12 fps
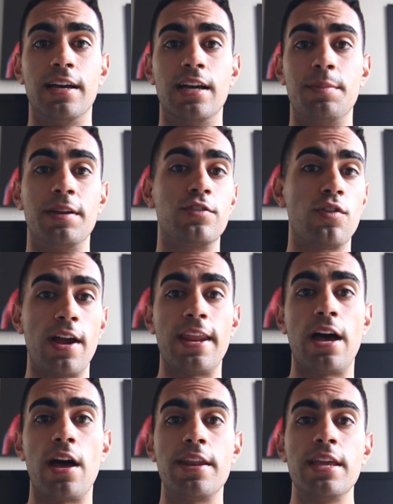I'm gonna try it
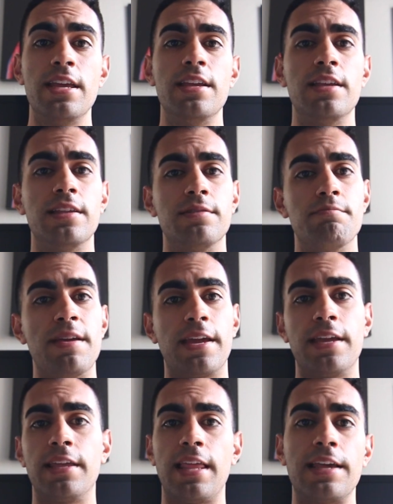on. Make
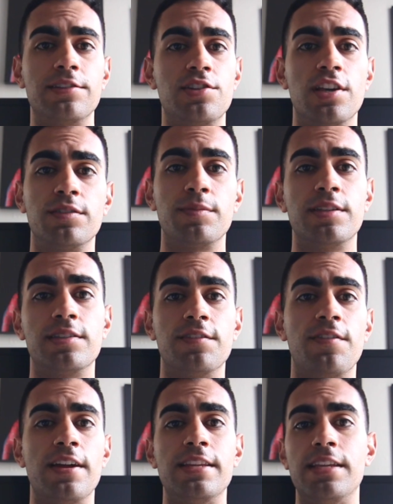any last adjustments
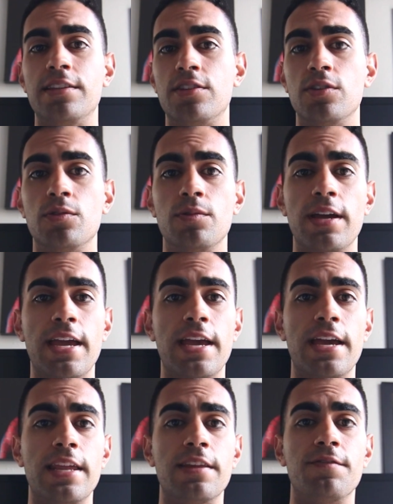if I need to,
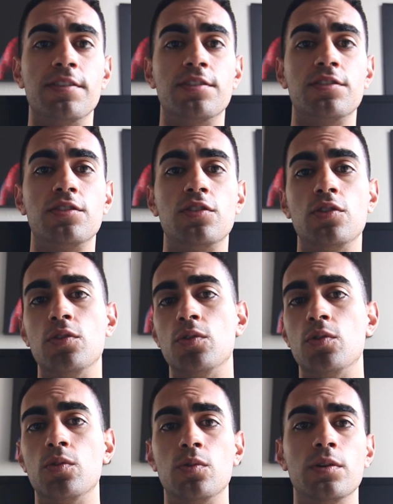and if it's
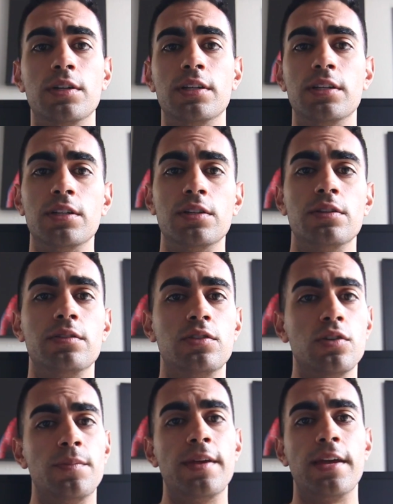too
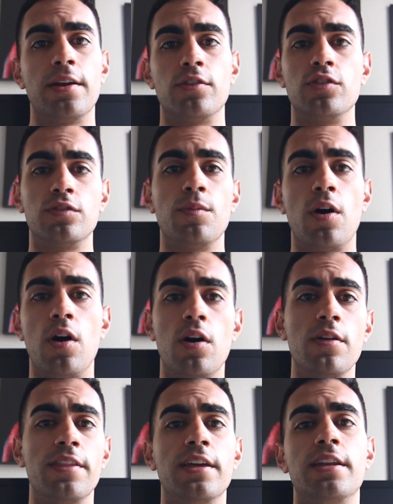big or too
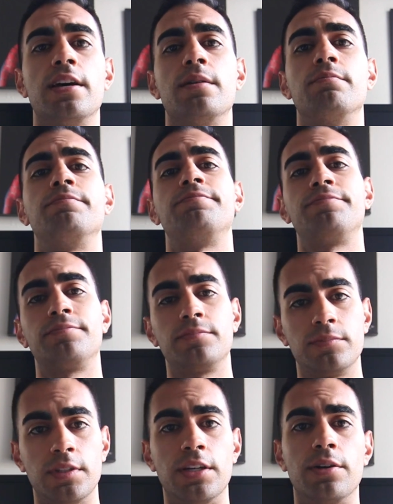small, then
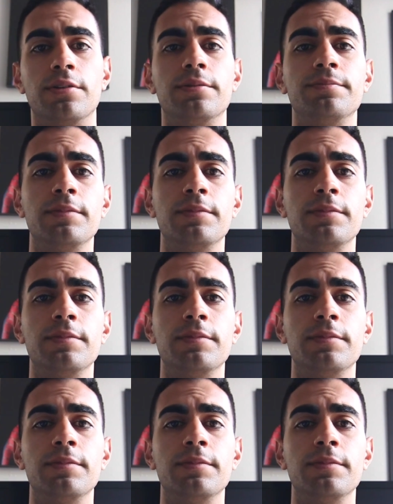he'll